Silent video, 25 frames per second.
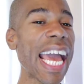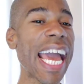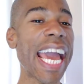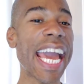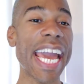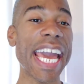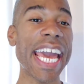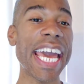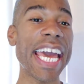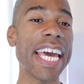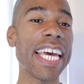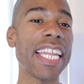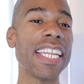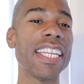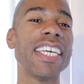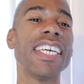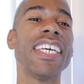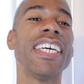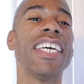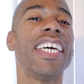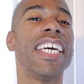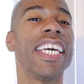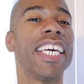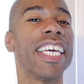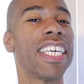And
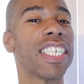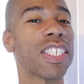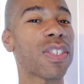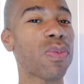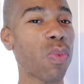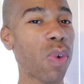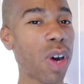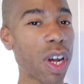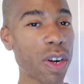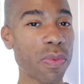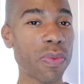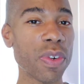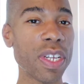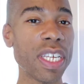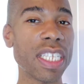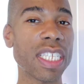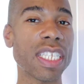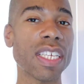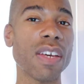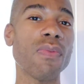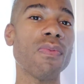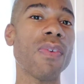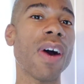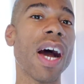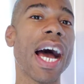is one
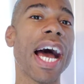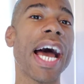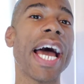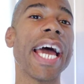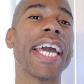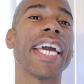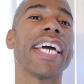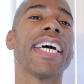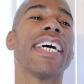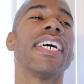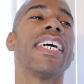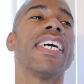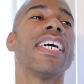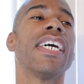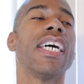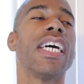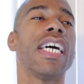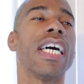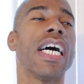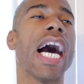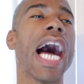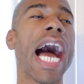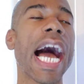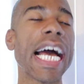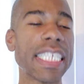reason why
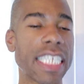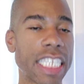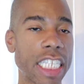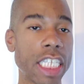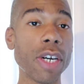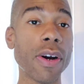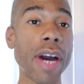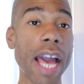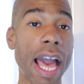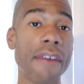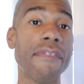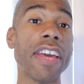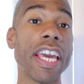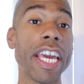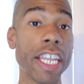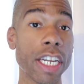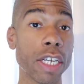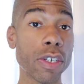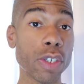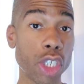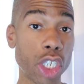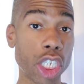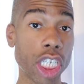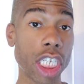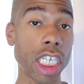I still have
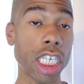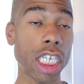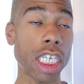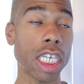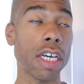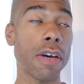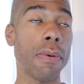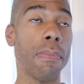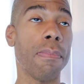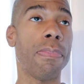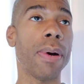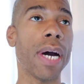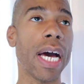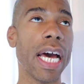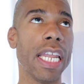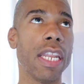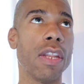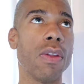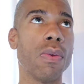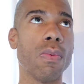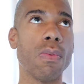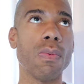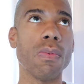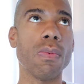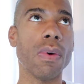energy,
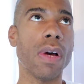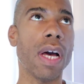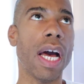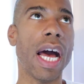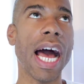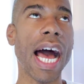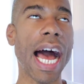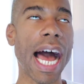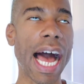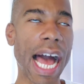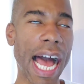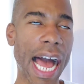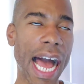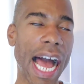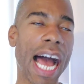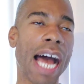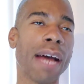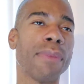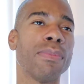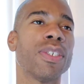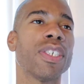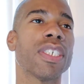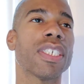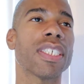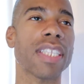but
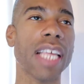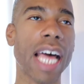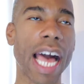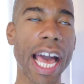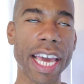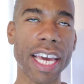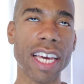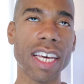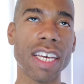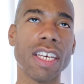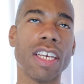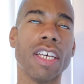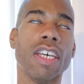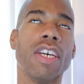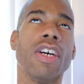I'm just like,